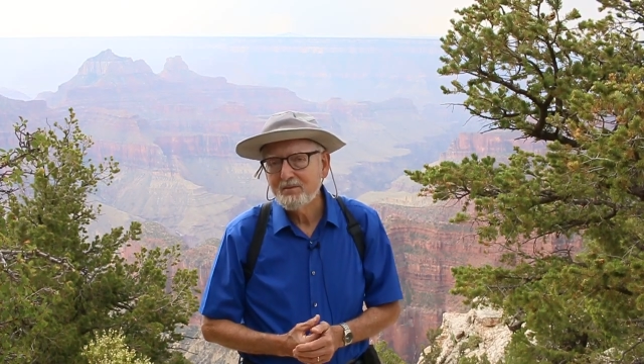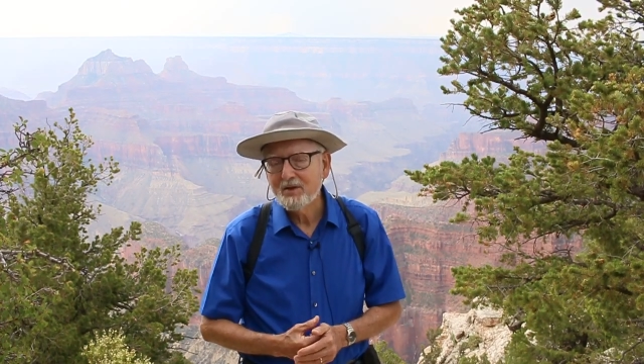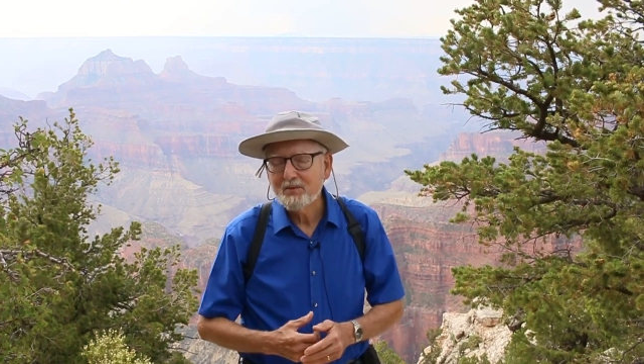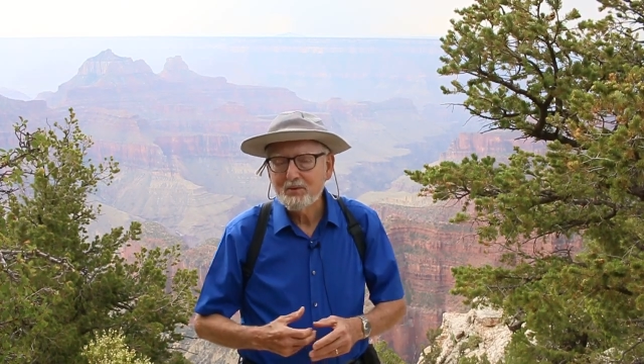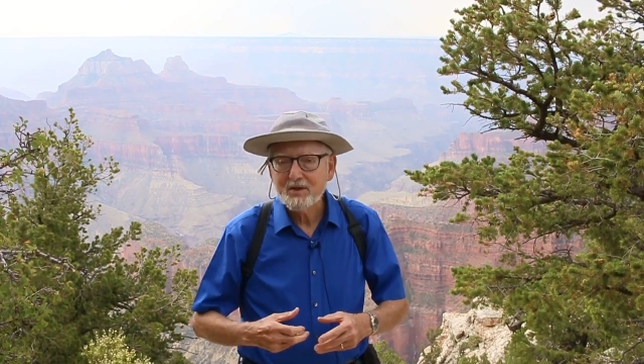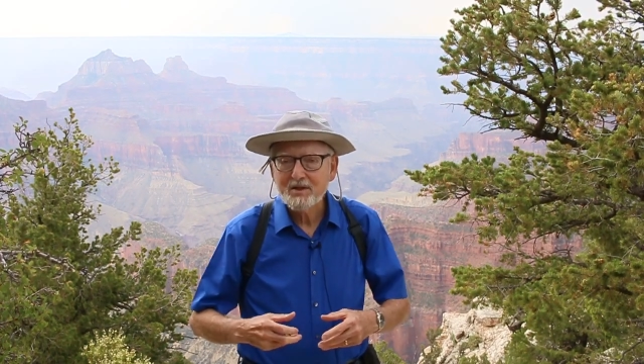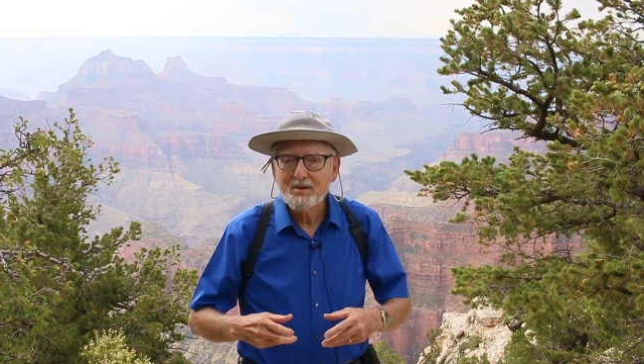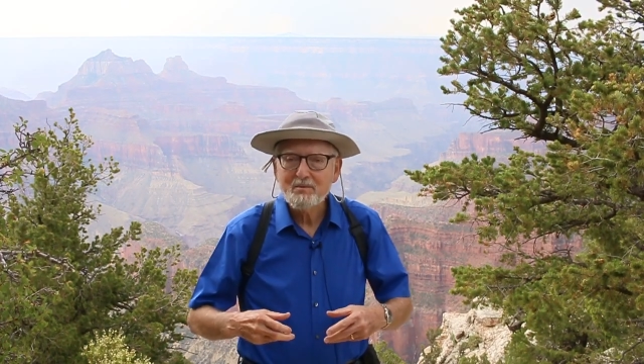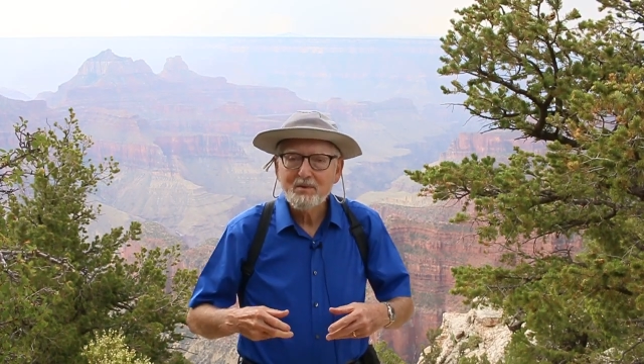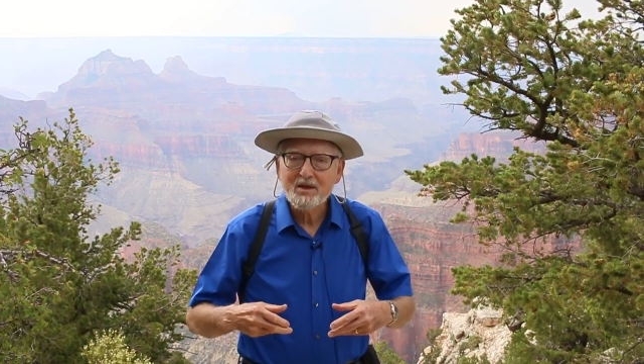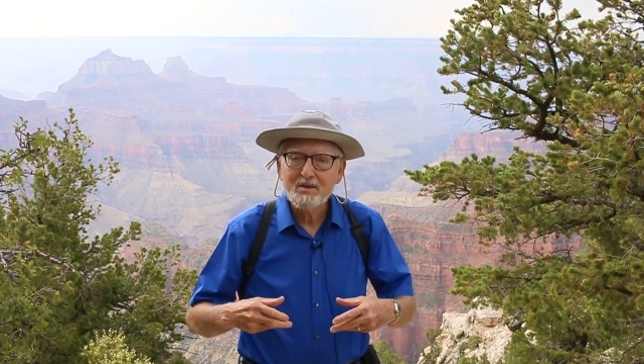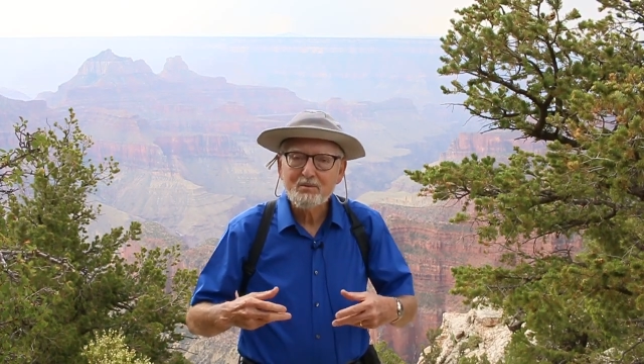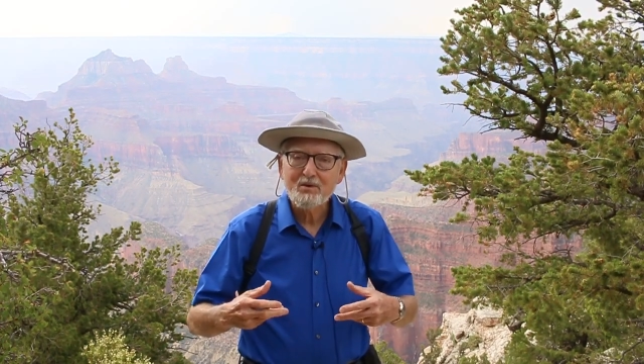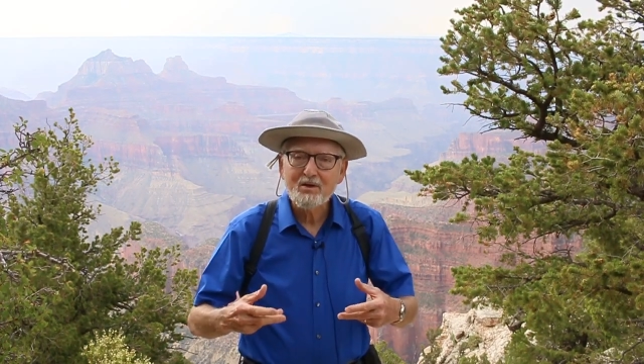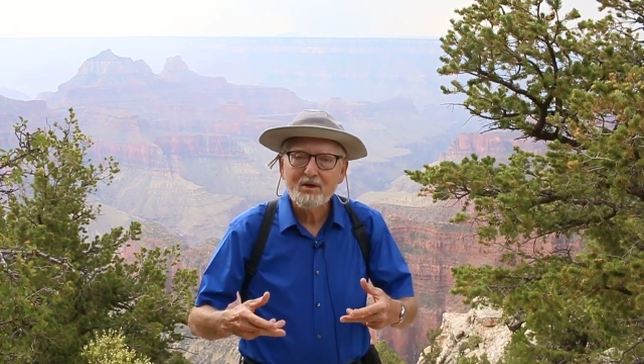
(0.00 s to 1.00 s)
but we can
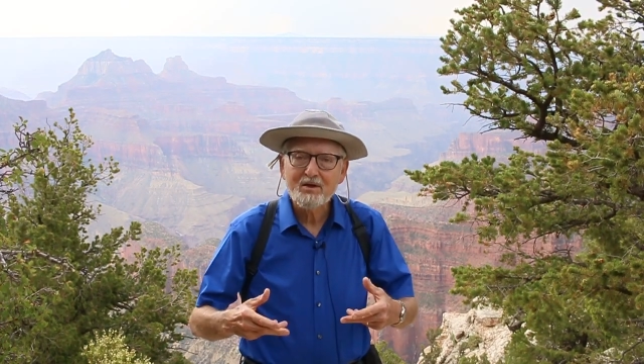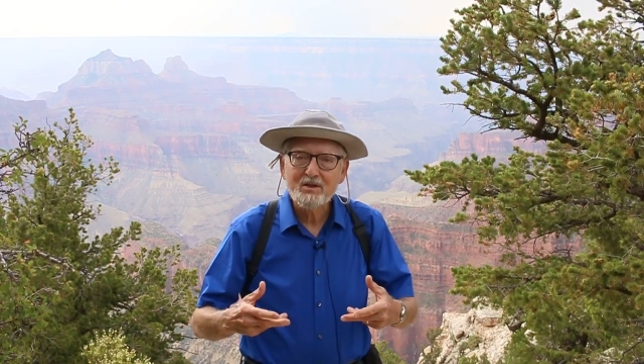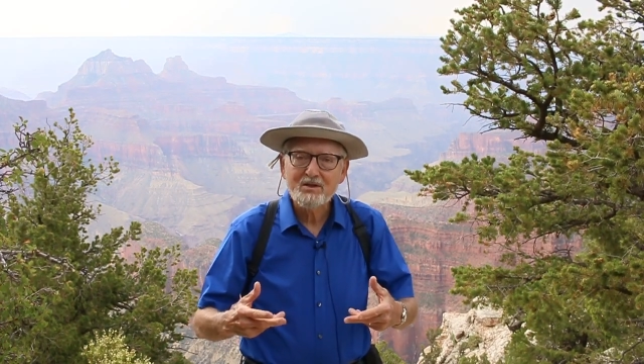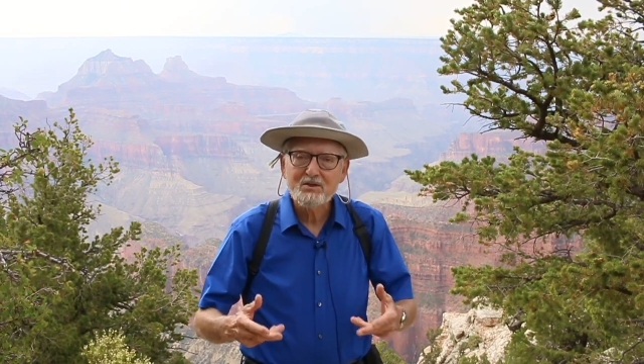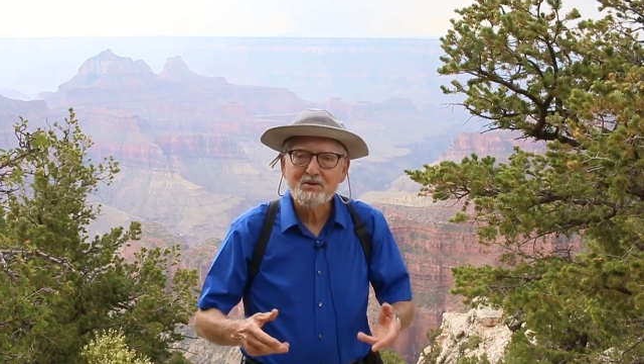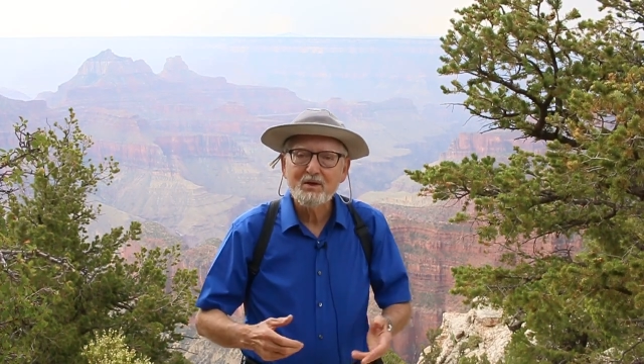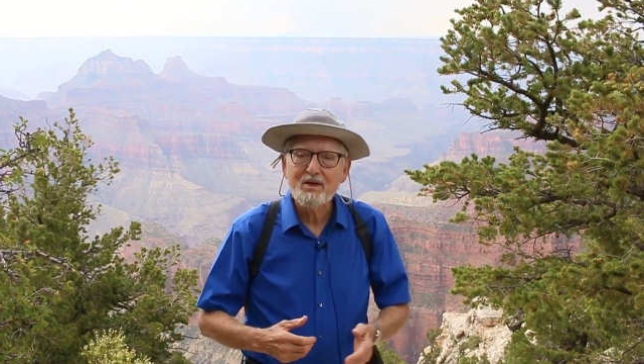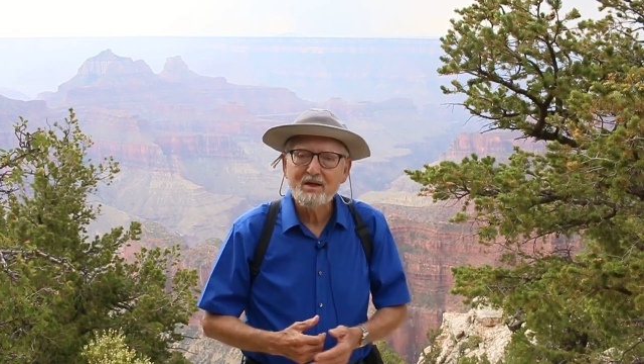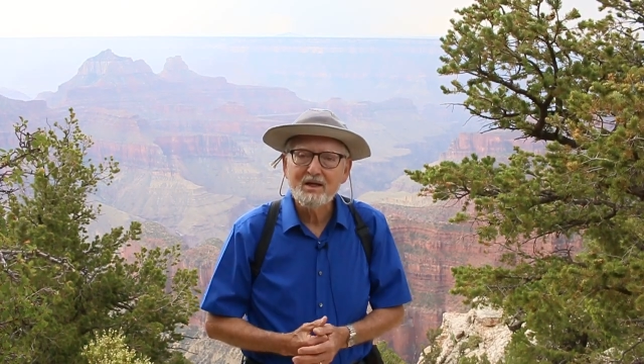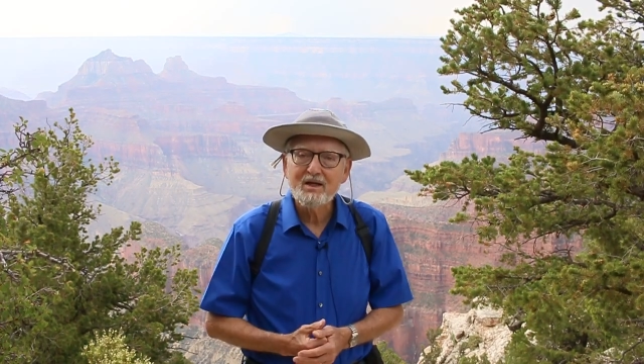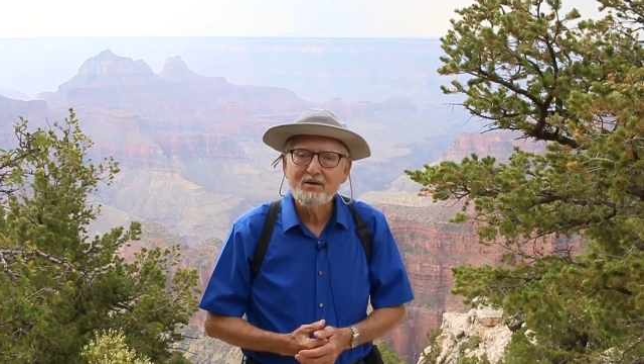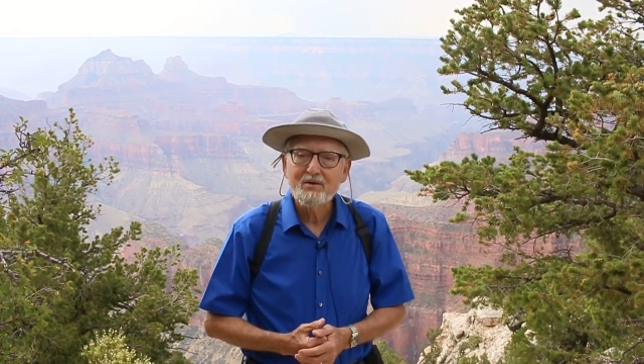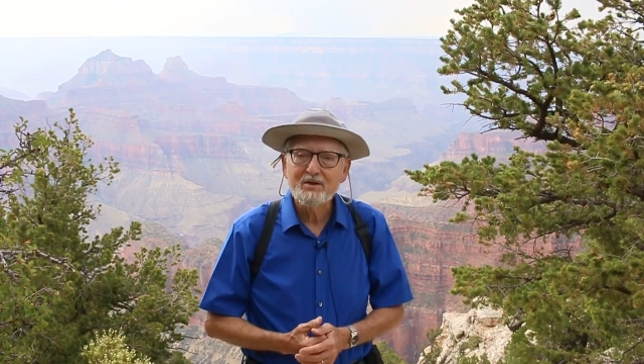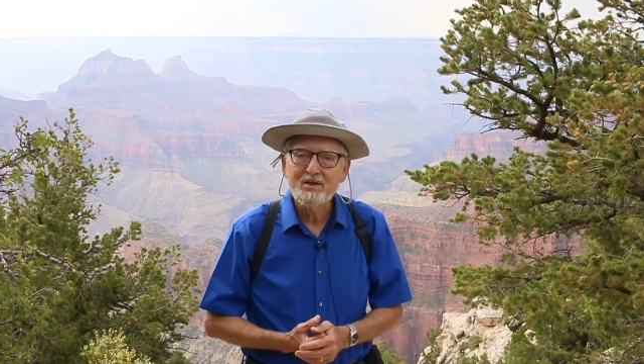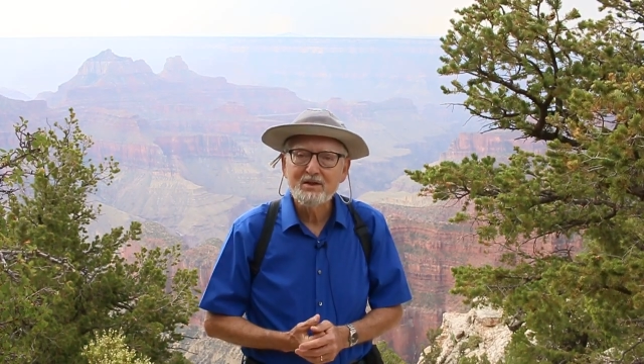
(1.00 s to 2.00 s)
make progress right now in